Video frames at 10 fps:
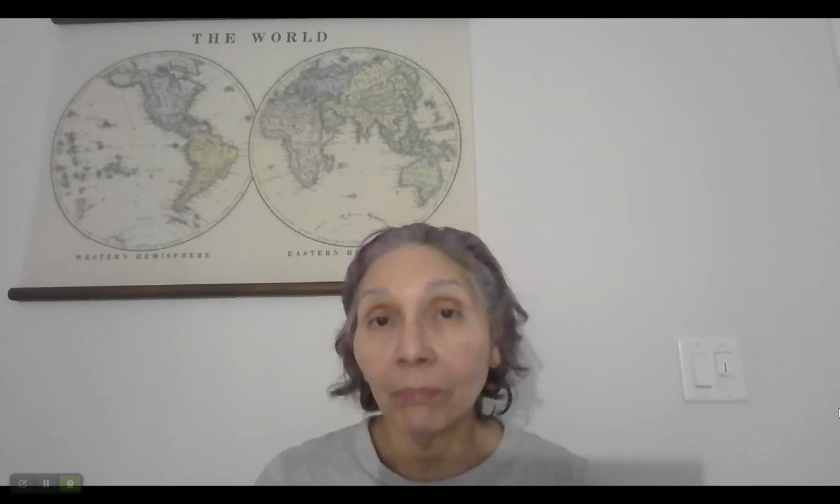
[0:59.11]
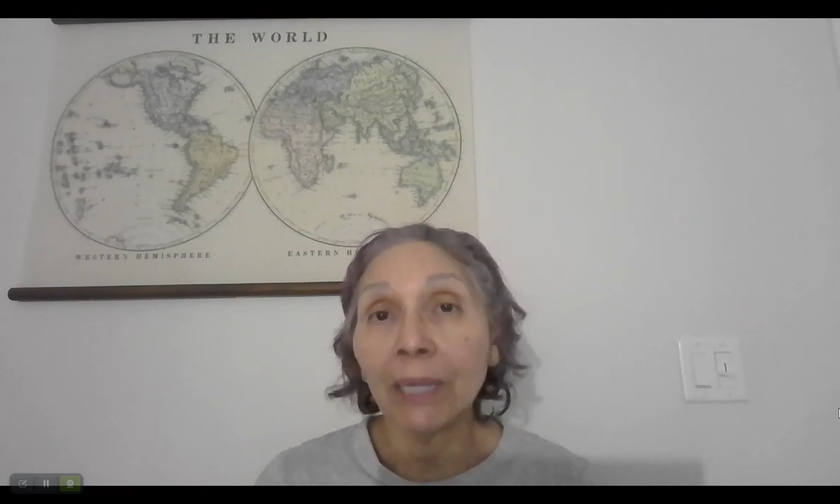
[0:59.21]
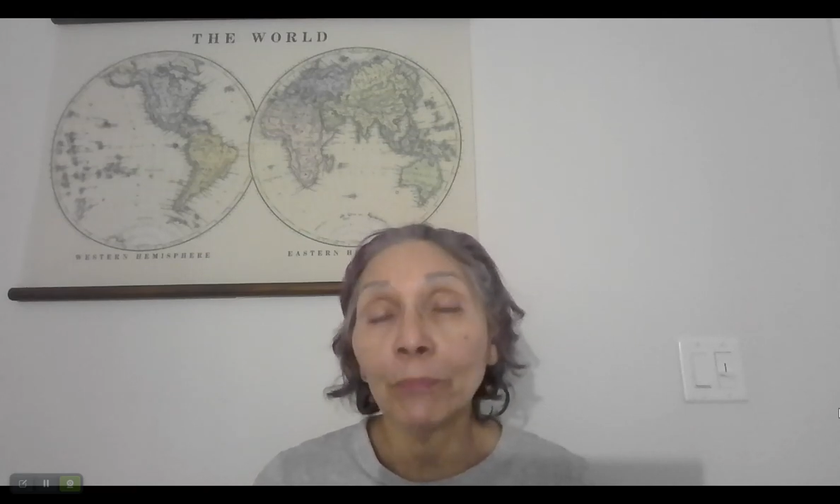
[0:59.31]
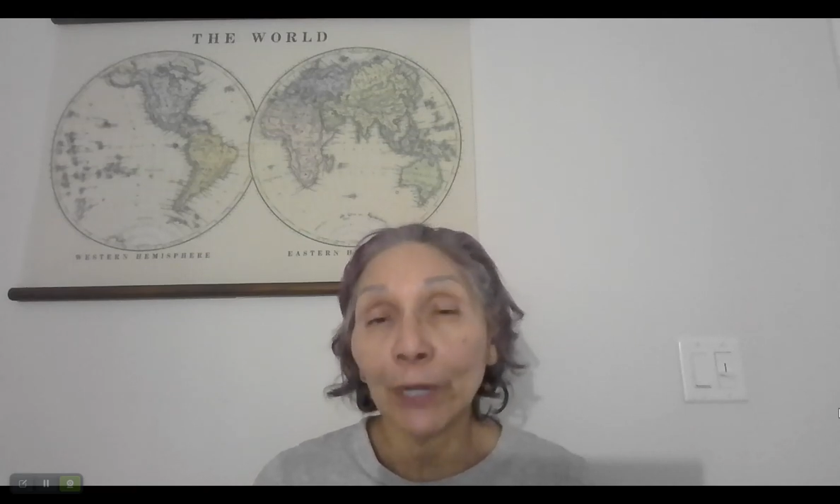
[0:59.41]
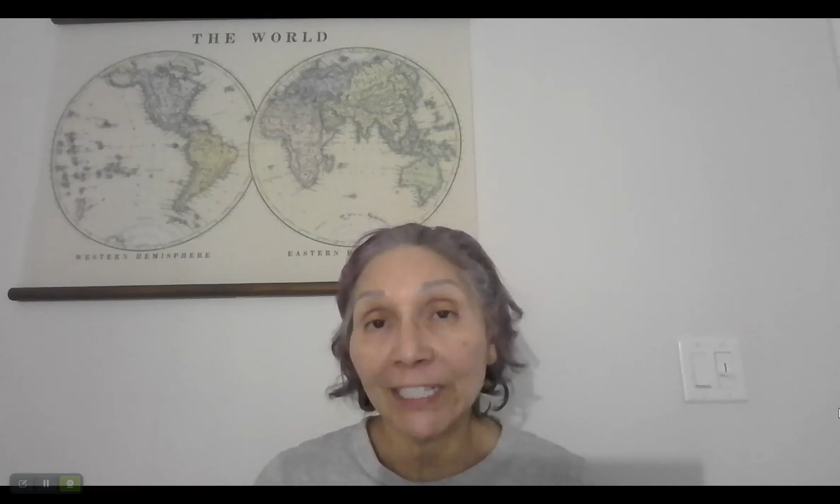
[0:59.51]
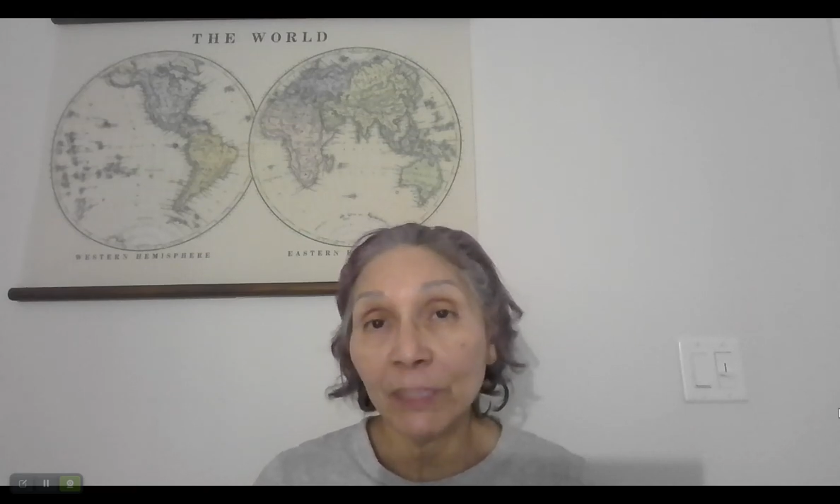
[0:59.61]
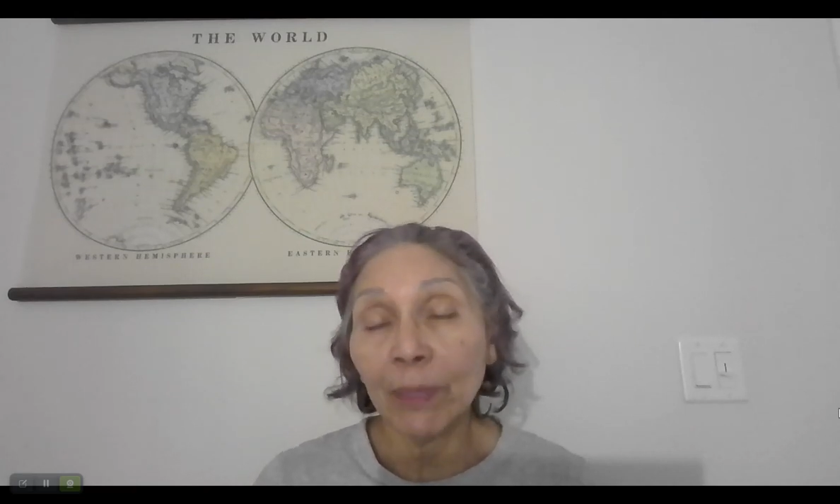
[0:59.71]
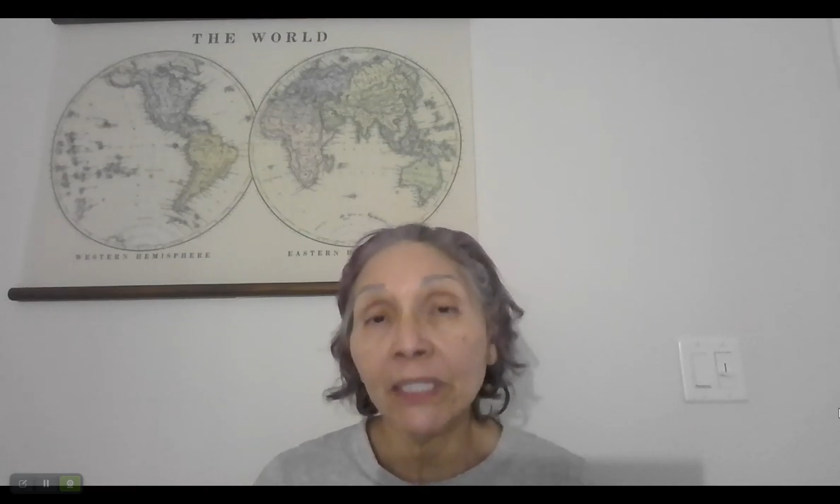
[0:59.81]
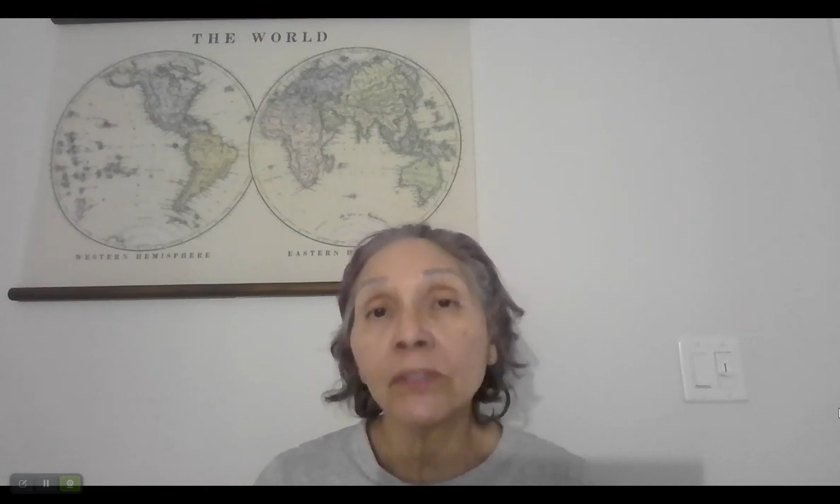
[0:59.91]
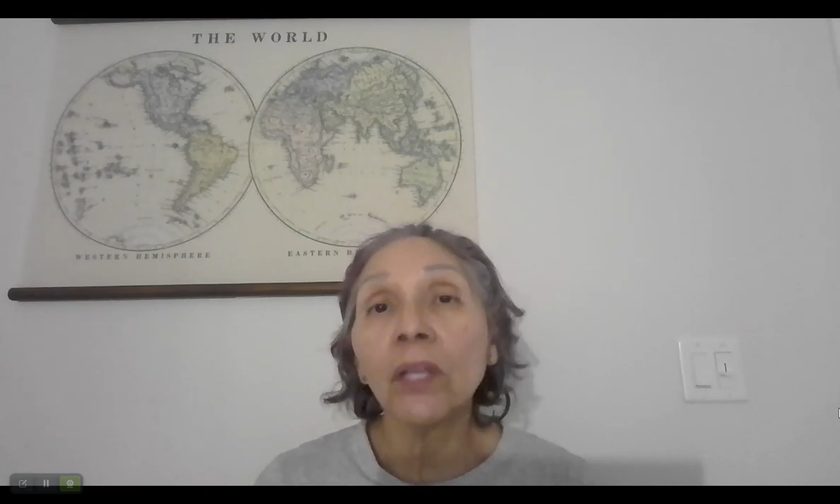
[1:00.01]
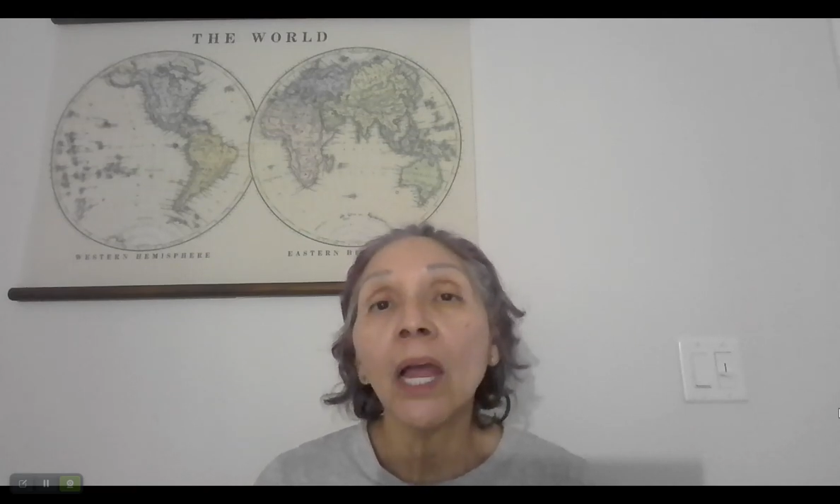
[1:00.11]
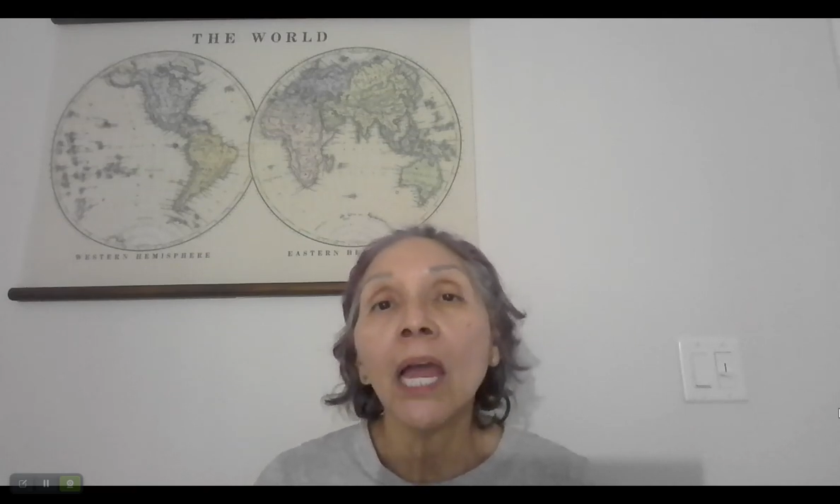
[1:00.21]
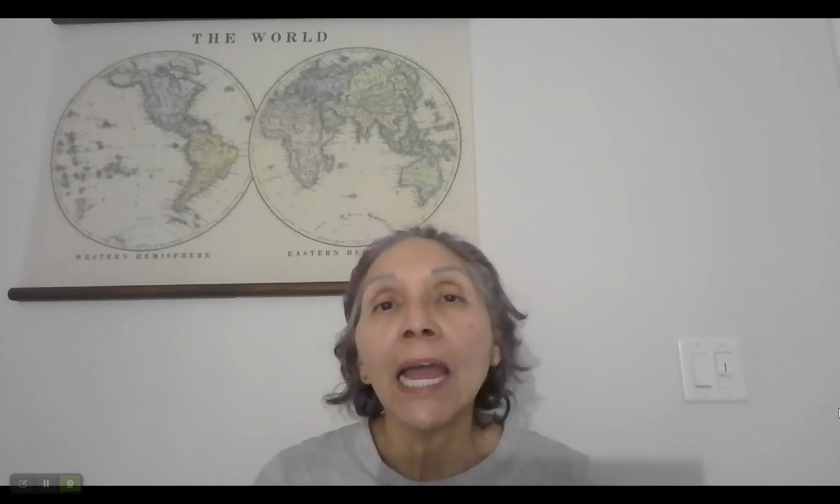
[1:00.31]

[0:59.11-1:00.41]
by Brightspace.